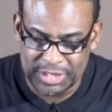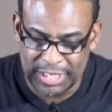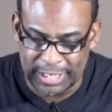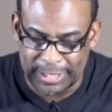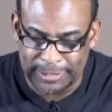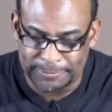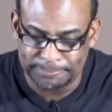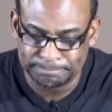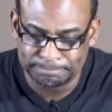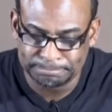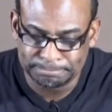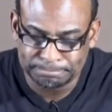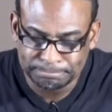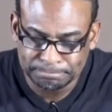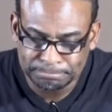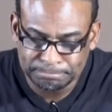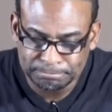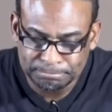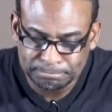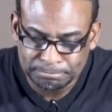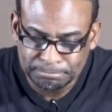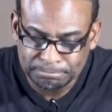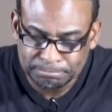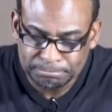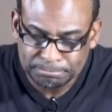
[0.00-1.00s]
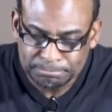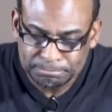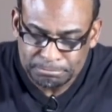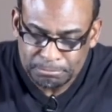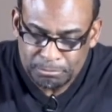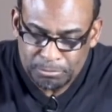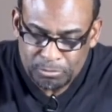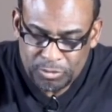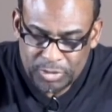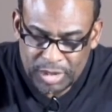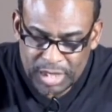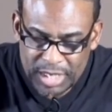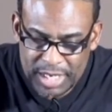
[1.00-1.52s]
10.
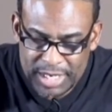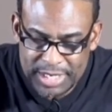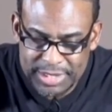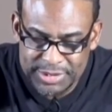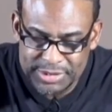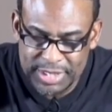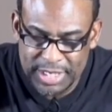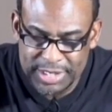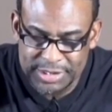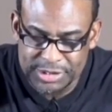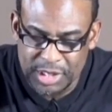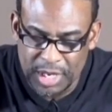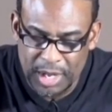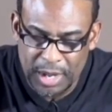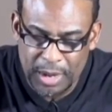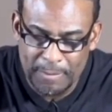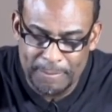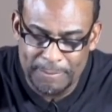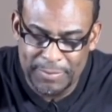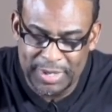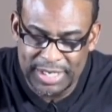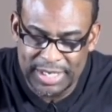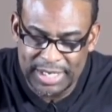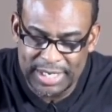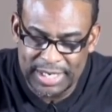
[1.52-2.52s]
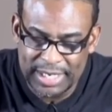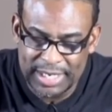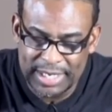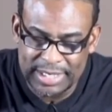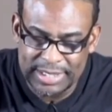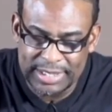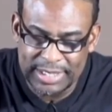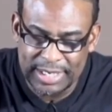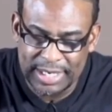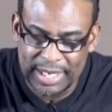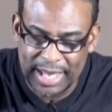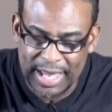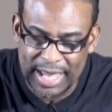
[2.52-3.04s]
He says, but
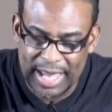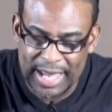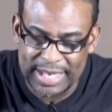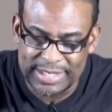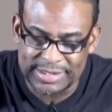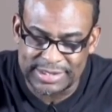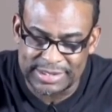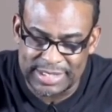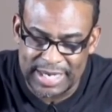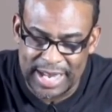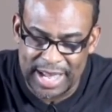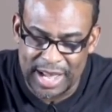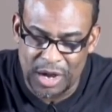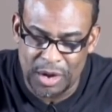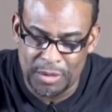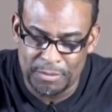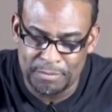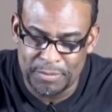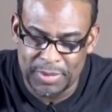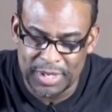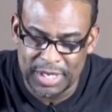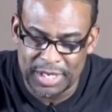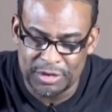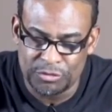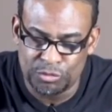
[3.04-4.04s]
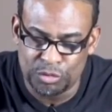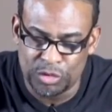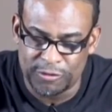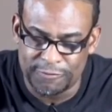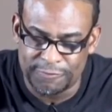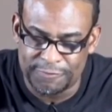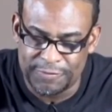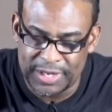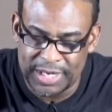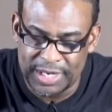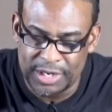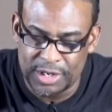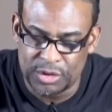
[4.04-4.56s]
it has now been
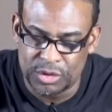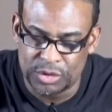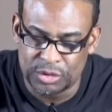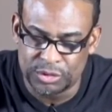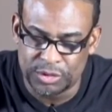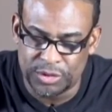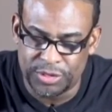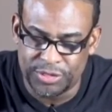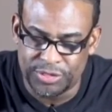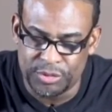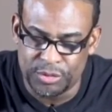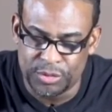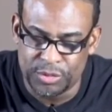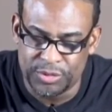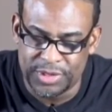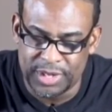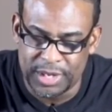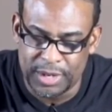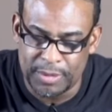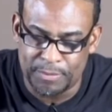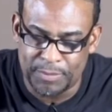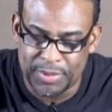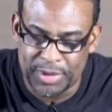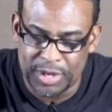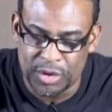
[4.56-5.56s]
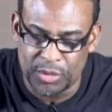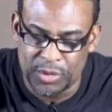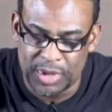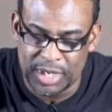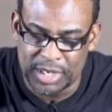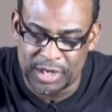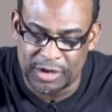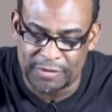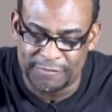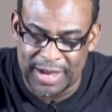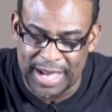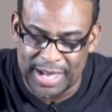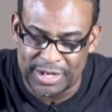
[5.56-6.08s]
revealed through the appearing
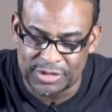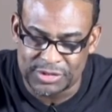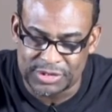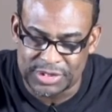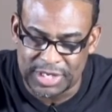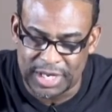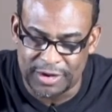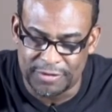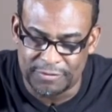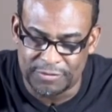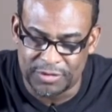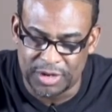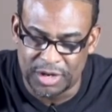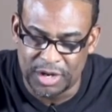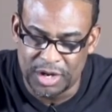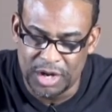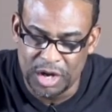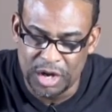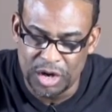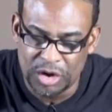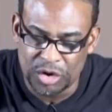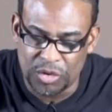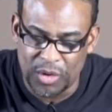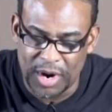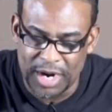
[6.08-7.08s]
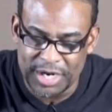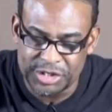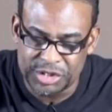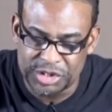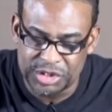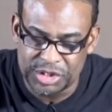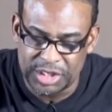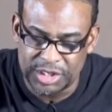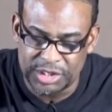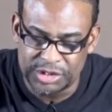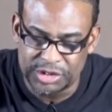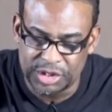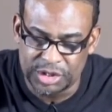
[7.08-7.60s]
of our Savior, Christ
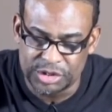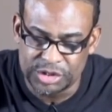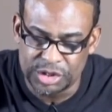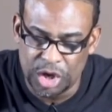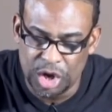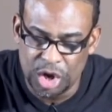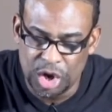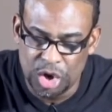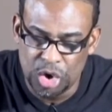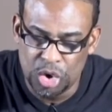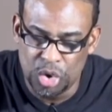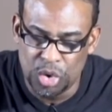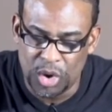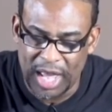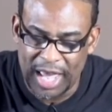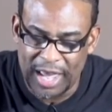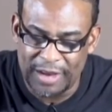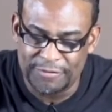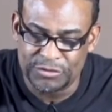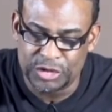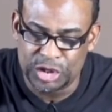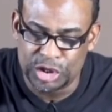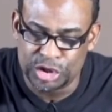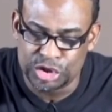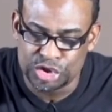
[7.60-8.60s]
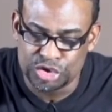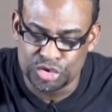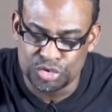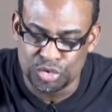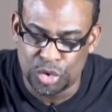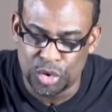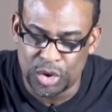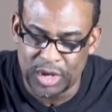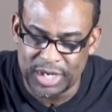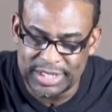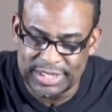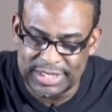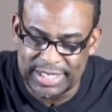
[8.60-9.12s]
Jesus, who have
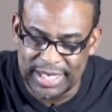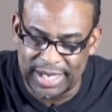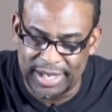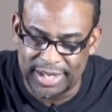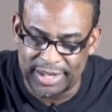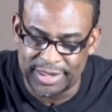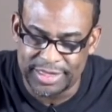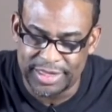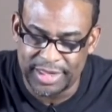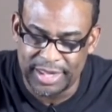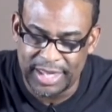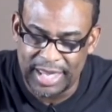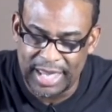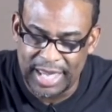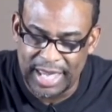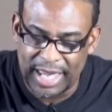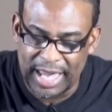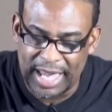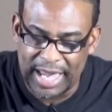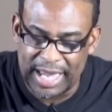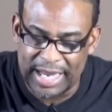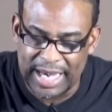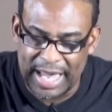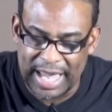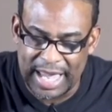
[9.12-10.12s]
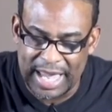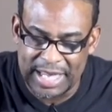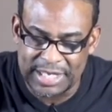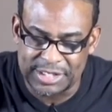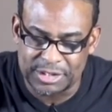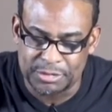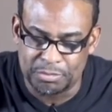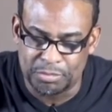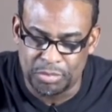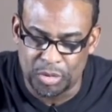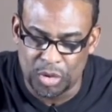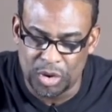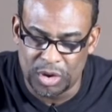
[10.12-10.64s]
destroyed death and has
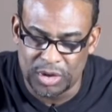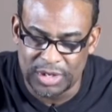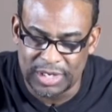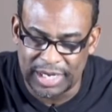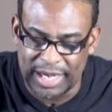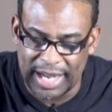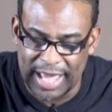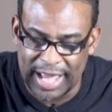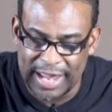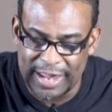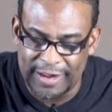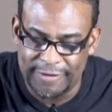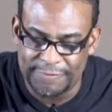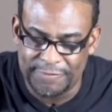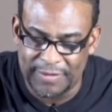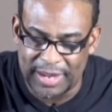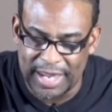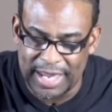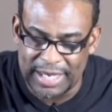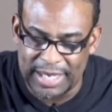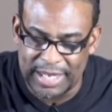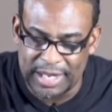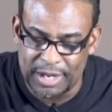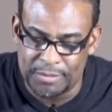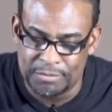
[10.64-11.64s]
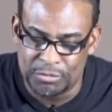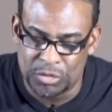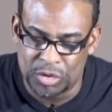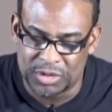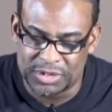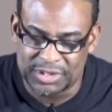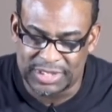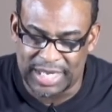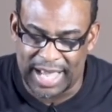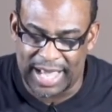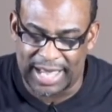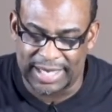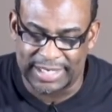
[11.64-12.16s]
brought life and
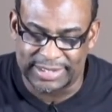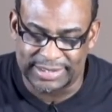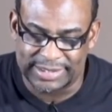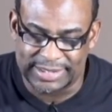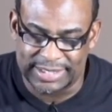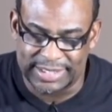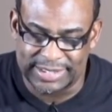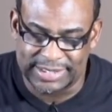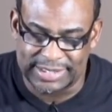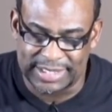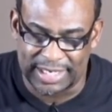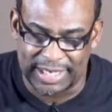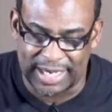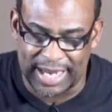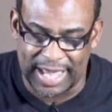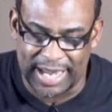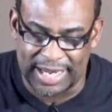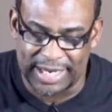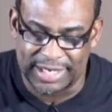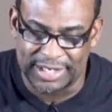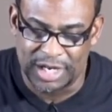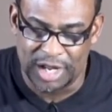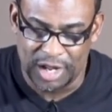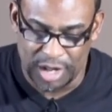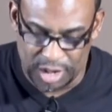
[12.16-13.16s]
immortality to light